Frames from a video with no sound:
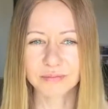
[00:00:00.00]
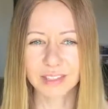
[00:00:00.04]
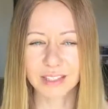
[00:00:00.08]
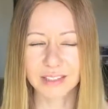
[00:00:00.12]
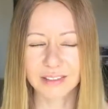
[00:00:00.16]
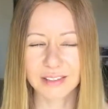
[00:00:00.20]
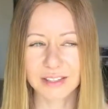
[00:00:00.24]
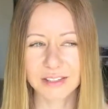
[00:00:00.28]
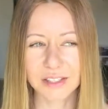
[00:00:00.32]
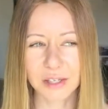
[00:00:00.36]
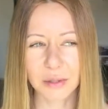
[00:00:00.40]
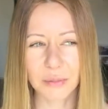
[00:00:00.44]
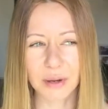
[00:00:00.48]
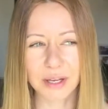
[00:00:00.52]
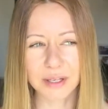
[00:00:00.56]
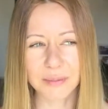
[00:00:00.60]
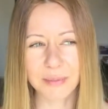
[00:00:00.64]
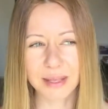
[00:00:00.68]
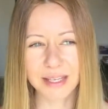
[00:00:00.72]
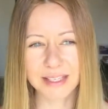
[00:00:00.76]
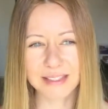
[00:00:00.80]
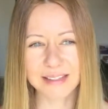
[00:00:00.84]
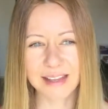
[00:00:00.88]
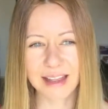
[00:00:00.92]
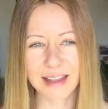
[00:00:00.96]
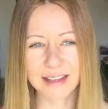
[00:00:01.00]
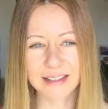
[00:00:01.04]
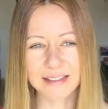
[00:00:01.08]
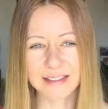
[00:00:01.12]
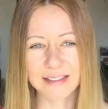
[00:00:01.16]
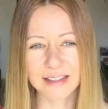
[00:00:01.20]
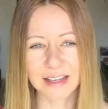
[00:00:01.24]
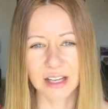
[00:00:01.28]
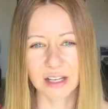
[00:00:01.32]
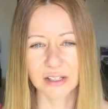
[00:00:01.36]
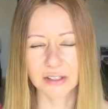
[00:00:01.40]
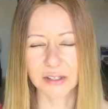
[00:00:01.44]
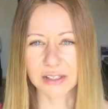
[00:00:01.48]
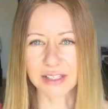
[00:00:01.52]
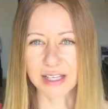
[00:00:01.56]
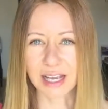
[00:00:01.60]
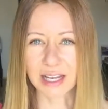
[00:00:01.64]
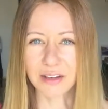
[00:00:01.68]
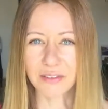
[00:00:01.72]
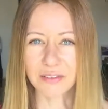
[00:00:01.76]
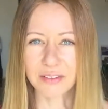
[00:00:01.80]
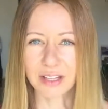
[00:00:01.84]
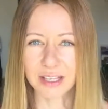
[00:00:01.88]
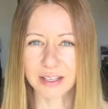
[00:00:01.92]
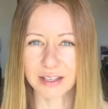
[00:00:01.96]
it doesn't quite make sense. So it's
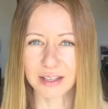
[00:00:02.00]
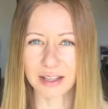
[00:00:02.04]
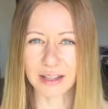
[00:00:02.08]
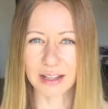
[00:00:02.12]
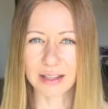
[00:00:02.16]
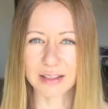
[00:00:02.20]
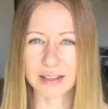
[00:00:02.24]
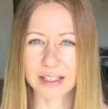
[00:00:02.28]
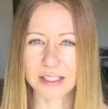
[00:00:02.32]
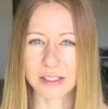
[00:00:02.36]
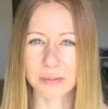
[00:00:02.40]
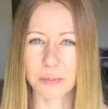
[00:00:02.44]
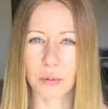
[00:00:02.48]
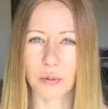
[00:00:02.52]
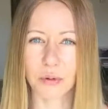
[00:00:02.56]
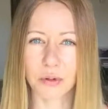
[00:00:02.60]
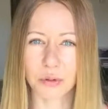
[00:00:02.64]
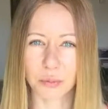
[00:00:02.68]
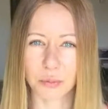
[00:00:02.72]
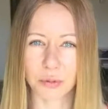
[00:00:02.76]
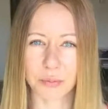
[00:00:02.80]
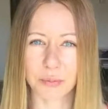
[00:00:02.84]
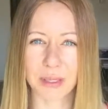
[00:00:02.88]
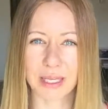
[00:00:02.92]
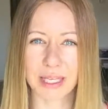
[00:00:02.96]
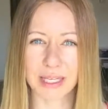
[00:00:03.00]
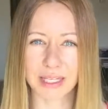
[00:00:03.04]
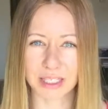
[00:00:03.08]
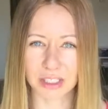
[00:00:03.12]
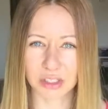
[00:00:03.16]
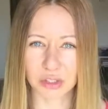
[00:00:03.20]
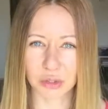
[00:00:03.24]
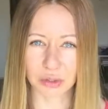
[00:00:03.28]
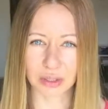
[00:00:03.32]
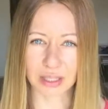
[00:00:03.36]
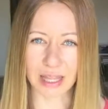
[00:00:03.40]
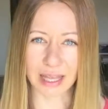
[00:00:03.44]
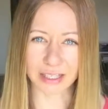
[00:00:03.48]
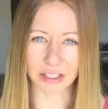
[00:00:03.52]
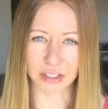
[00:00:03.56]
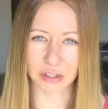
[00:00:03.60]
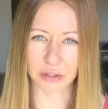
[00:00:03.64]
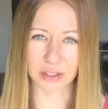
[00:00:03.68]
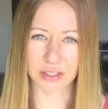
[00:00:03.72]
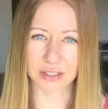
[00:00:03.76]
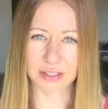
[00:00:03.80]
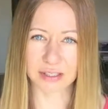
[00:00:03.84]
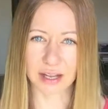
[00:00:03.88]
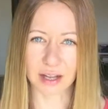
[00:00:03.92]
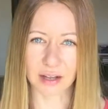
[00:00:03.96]
kind of like at this point we're beginning to lie to
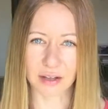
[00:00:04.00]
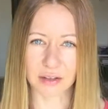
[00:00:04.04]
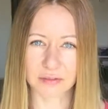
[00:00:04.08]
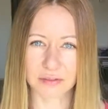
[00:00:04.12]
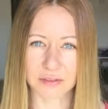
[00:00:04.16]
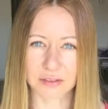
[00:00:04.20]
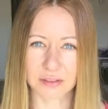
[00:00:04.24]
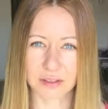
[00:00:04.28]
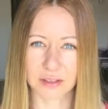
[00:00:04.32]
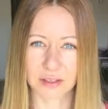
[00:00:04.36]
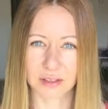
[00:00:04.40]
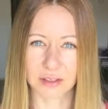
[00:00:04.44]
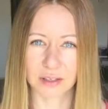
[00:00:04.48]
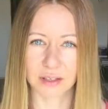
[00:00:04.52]
ourselves.